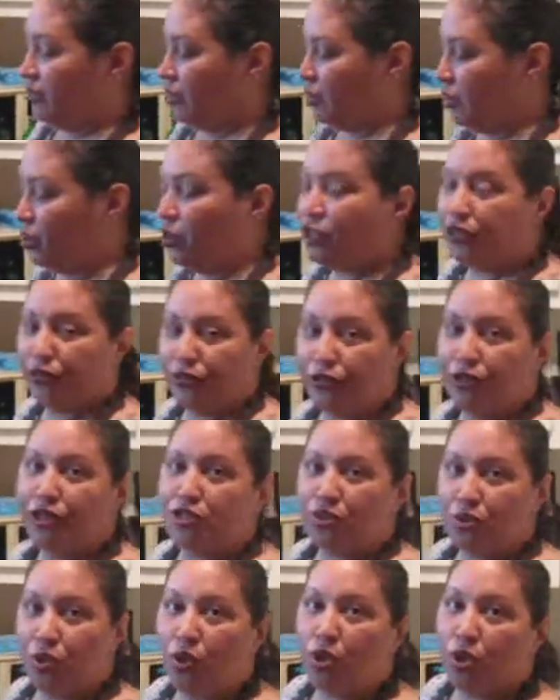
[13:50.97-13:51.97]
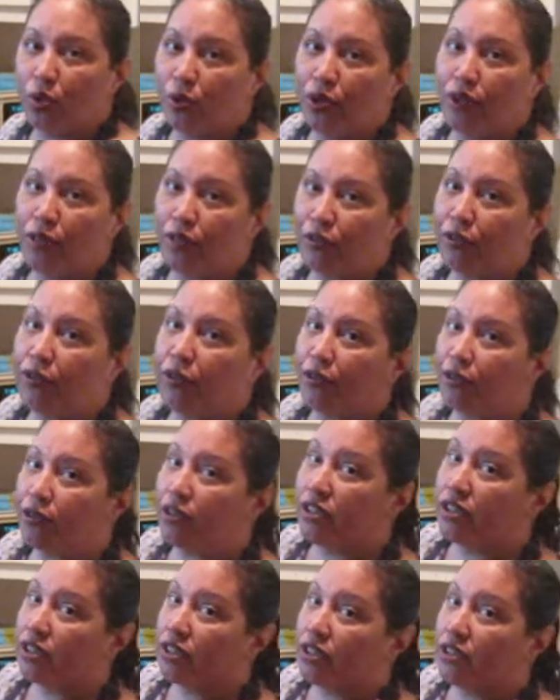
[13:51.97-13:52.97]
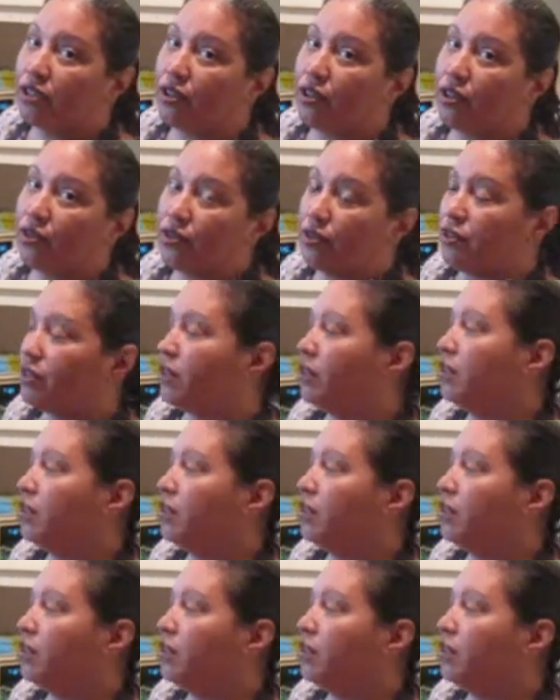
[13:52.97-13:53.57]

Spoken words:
to cook fish all the way through, really. You don't.